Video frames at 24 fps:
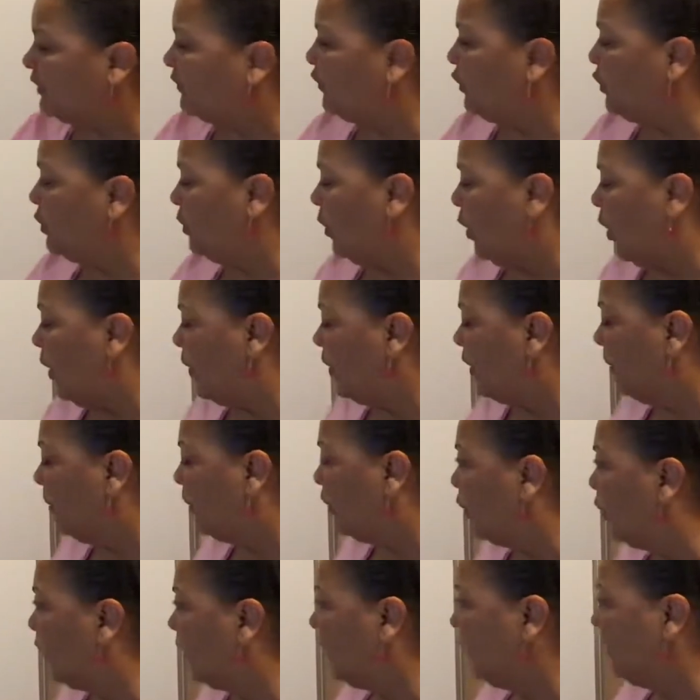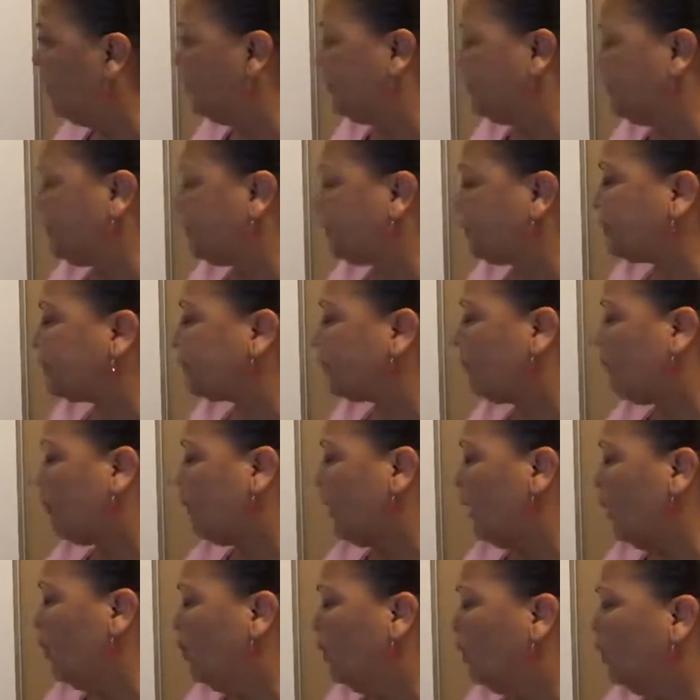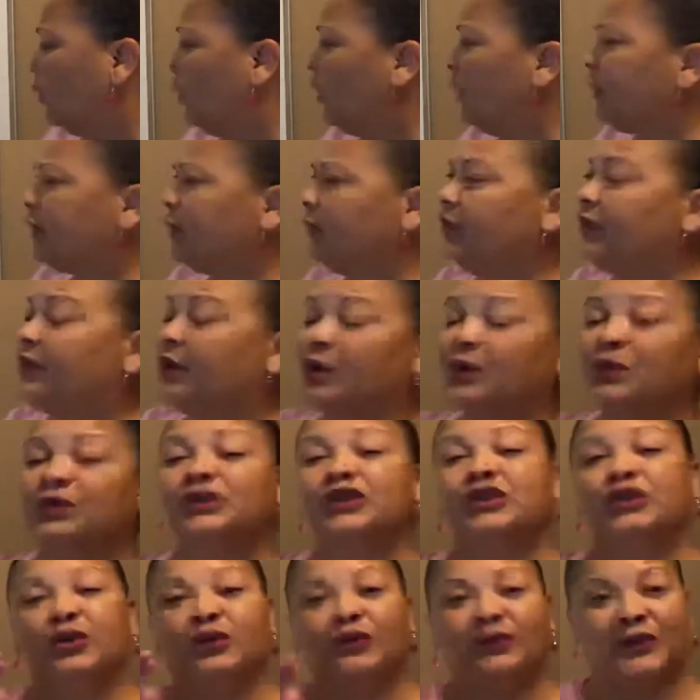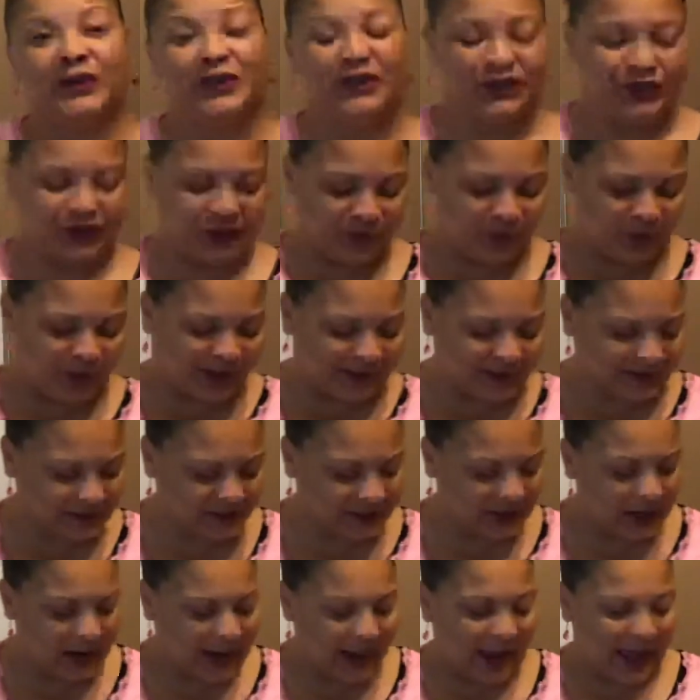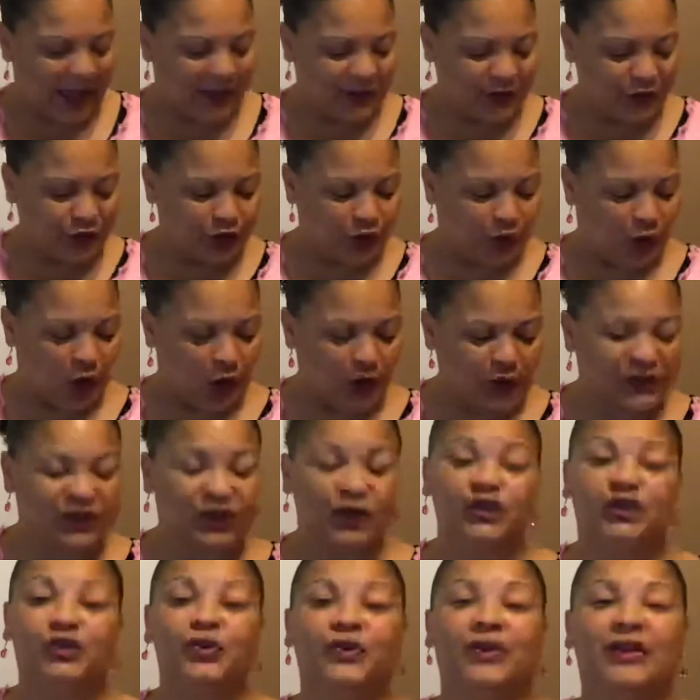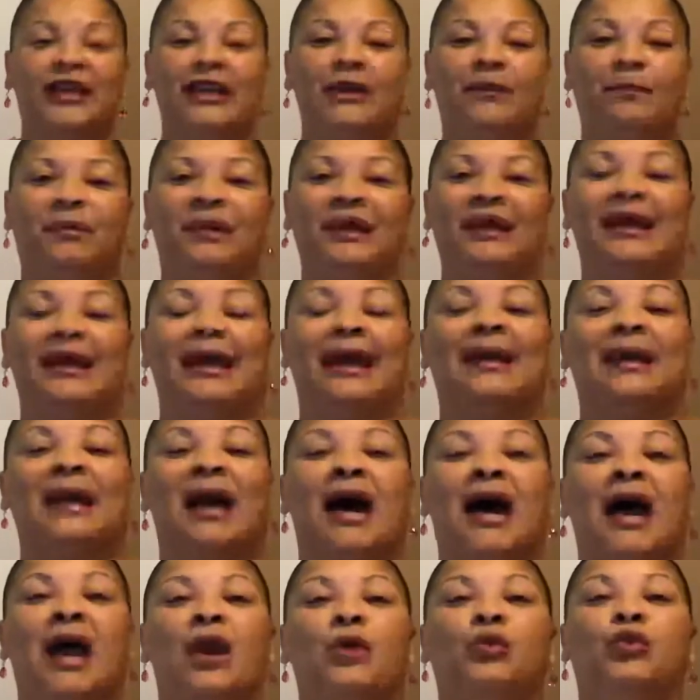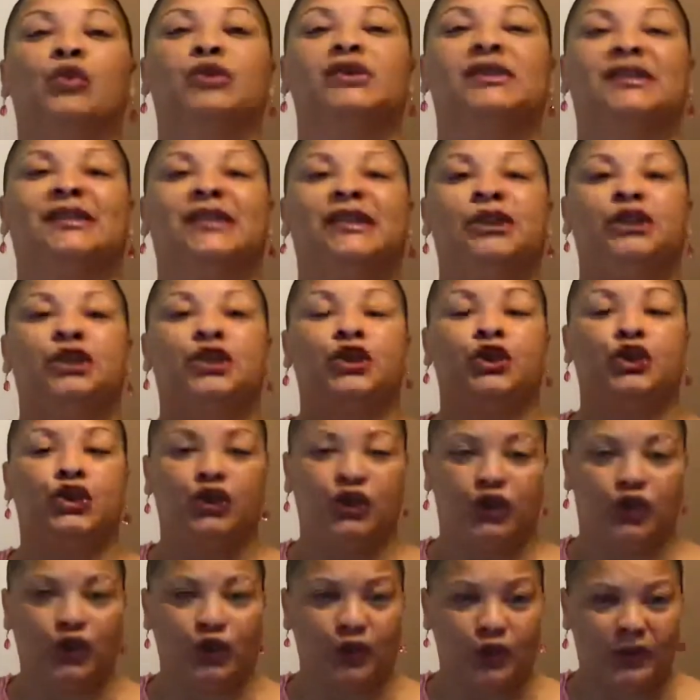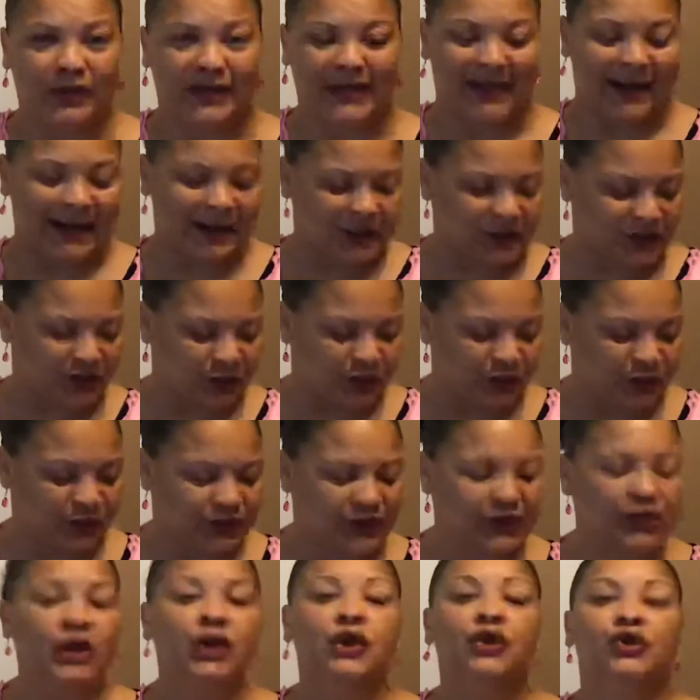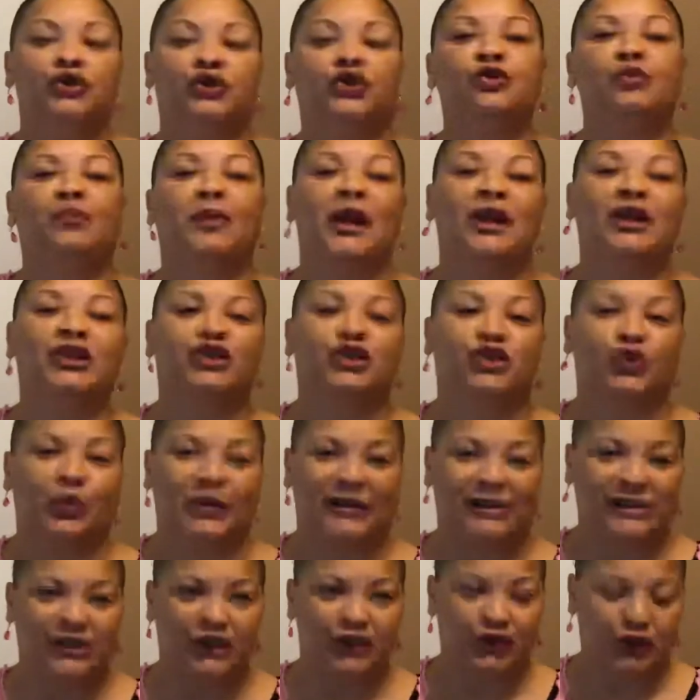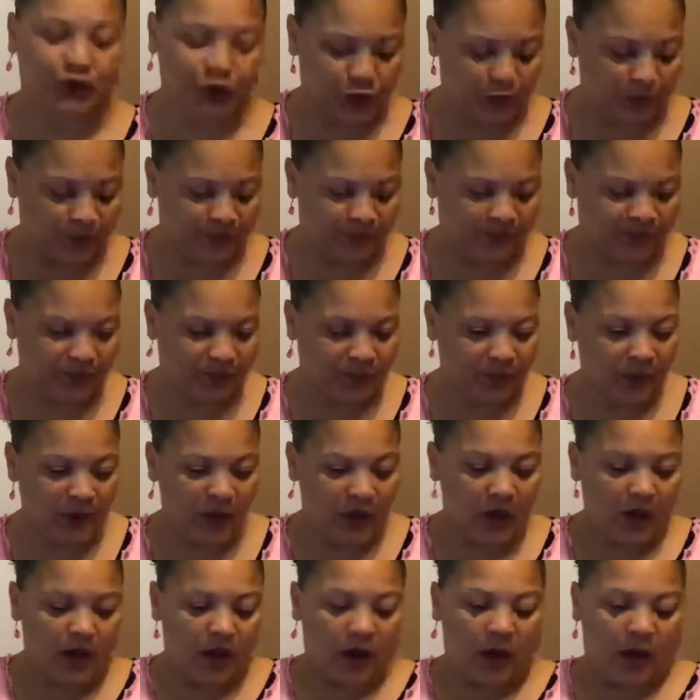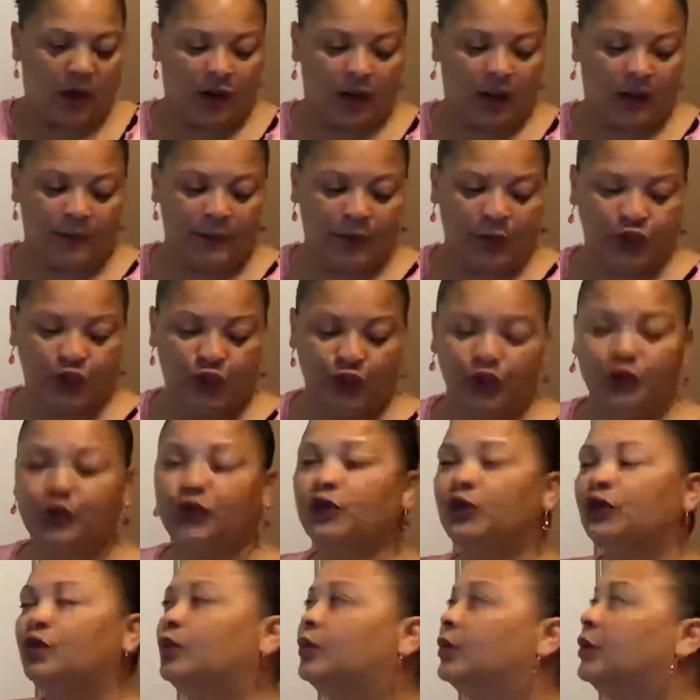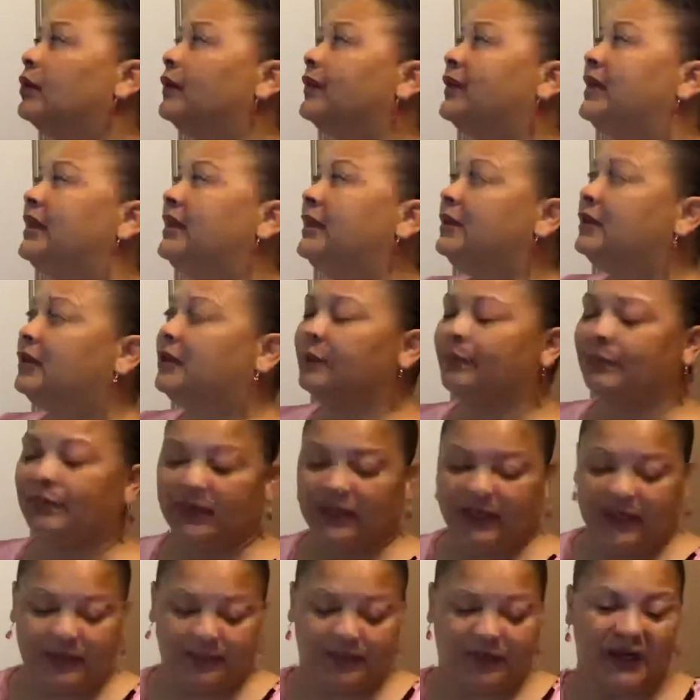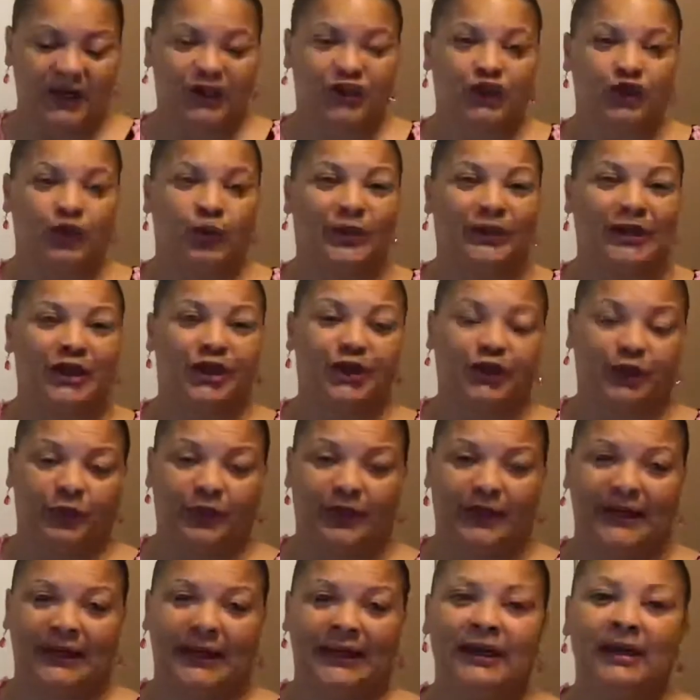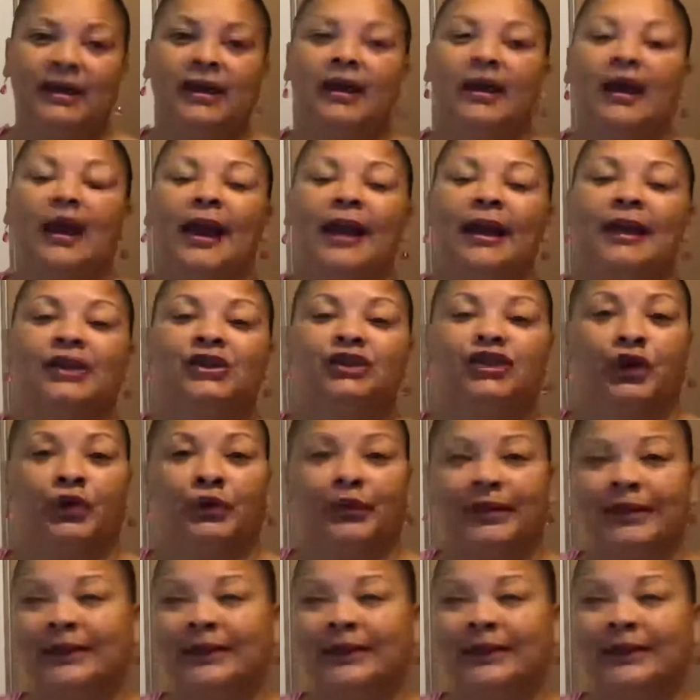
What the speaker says: few on the board. We'll work through those, so you'll finish the rest. And then you'll also do Think B, and I will send you the answers to page 22. You will then complete page 23 and turn it